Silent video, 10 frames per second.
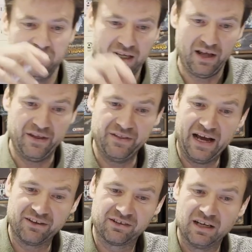And then
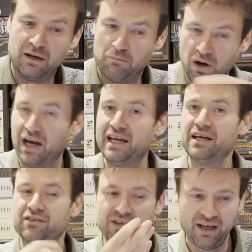that's my
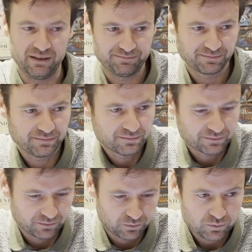turn.
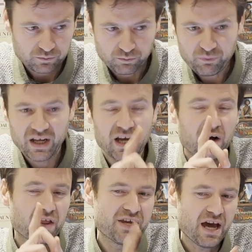
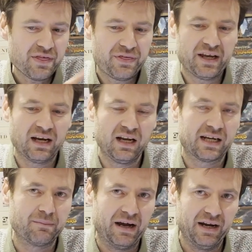The other thing I
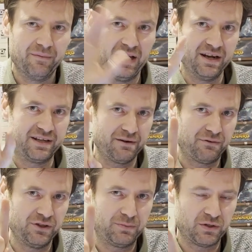like about it, and the
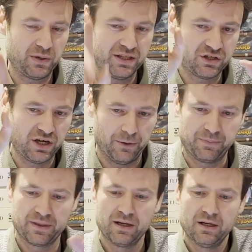difference between the two,
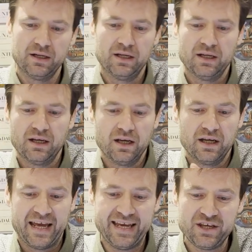
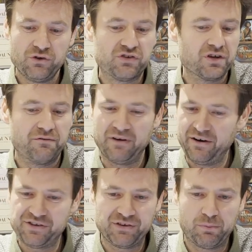Heat uses a
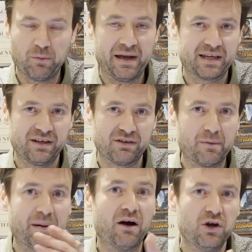very simple mechanism
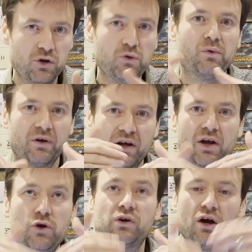about who
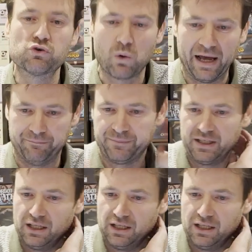goes when.